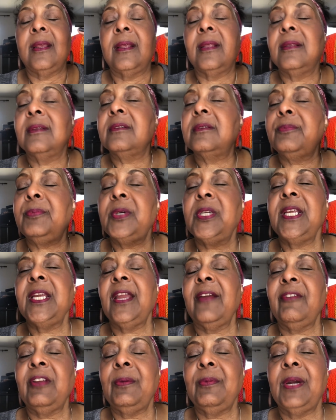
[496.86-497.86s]
It's putting
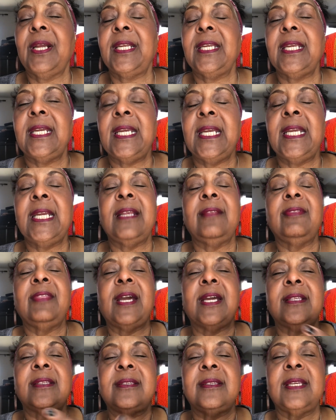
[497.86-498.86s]
everyone in
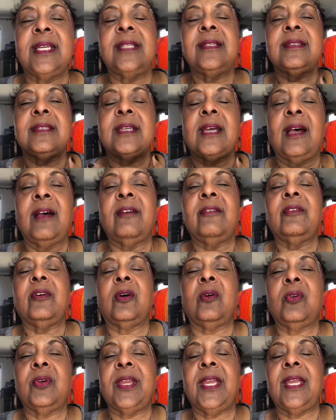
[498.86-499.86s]
that sense of,
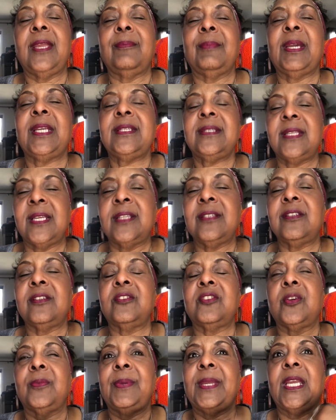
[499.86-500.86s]
okay, my senses
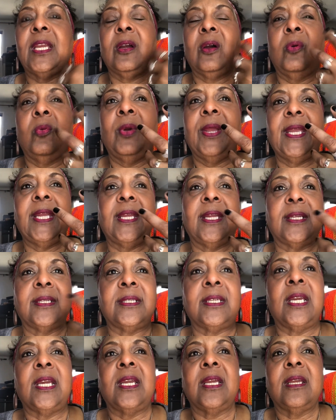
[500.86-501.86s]
are being awakened.
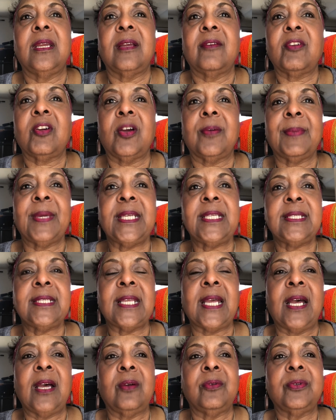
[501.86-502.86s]
I've got my
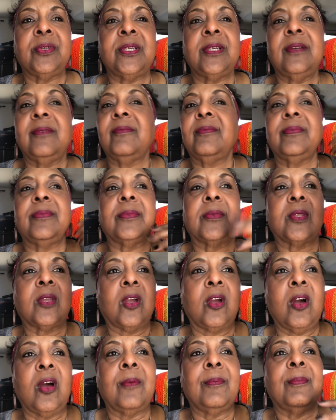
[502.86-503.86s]
sound,
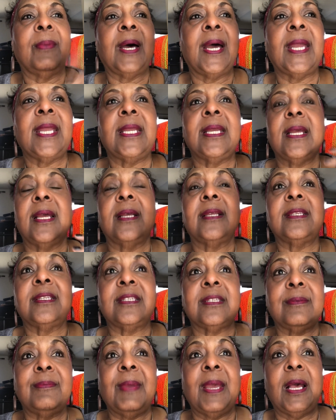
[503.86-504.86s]
got my
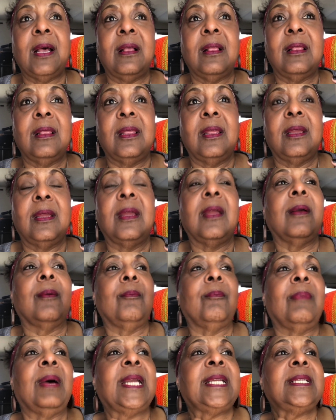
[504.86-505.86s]
smell.
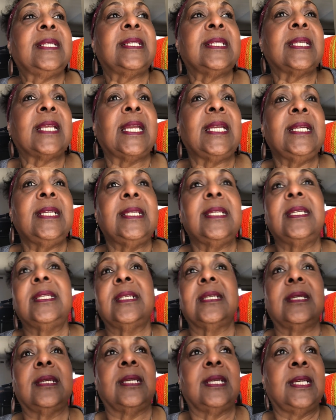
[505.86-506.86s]
My sight
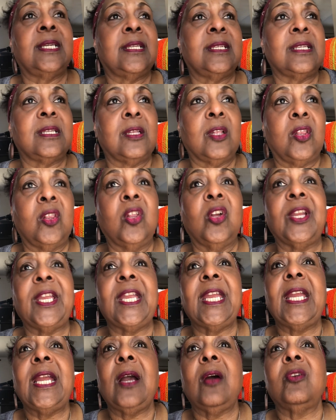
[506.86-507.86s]
is
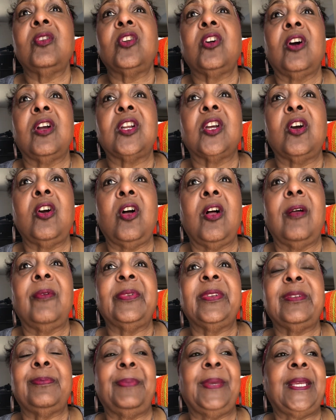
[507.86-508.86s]
looking out on a calm
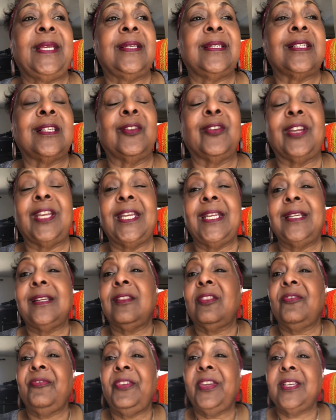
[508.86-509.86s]
space, looking into
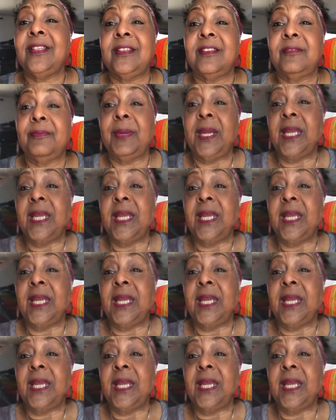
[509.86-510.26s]
the faces of my